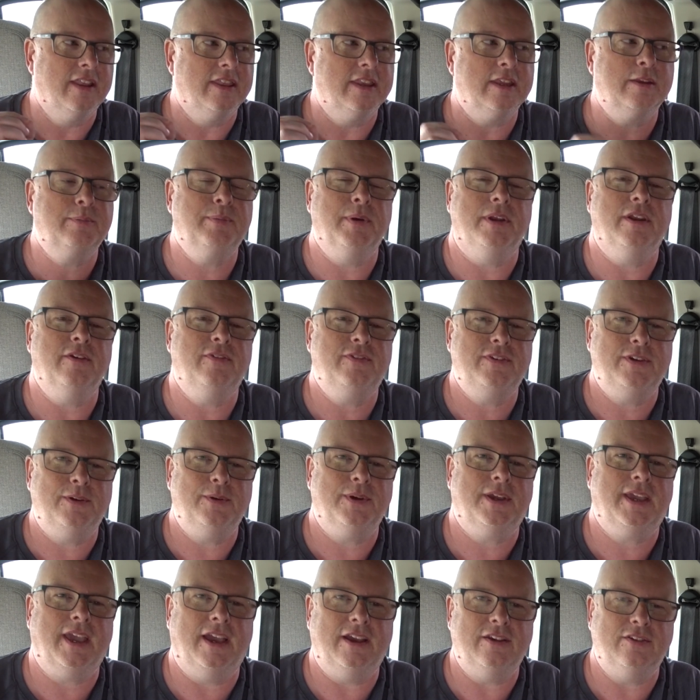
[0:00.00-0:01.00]
There's been a
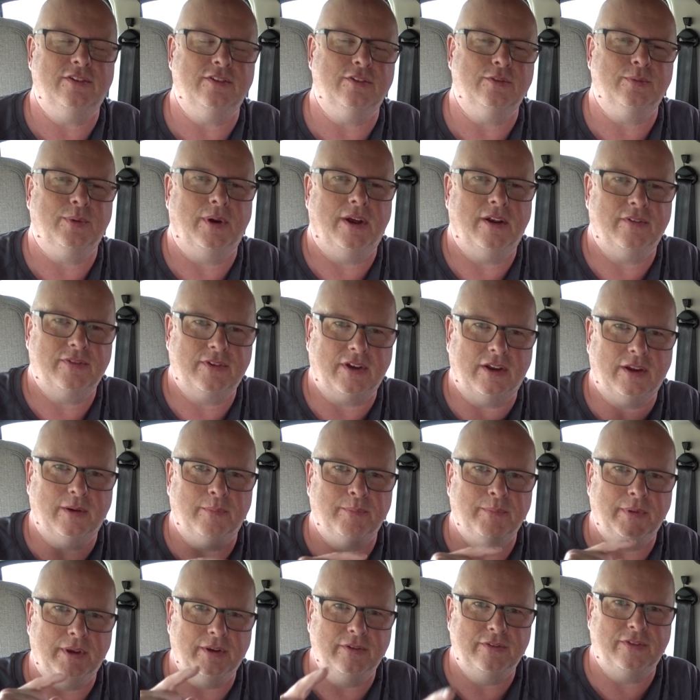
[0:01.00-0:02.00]
few occasions where I've gone
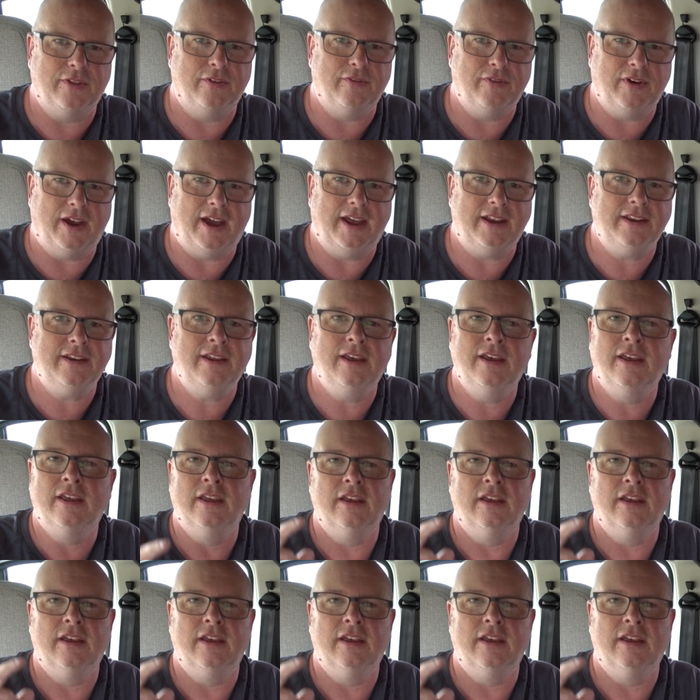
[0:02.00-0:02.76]
and moved the van,